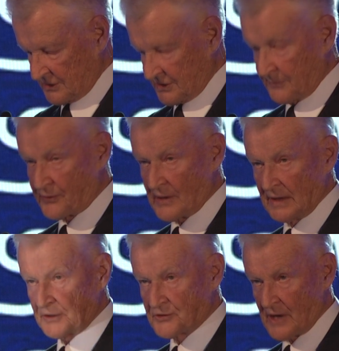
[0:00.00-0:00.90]
the
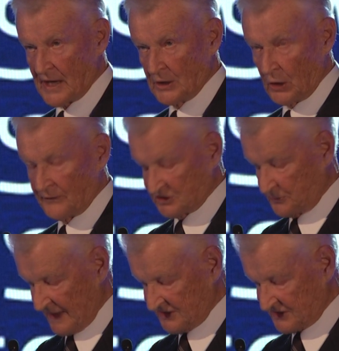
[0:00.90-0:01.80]
brain drain of its
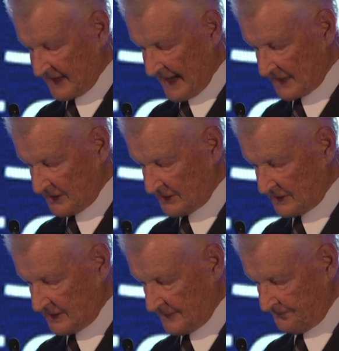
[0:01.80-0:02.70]
best talent,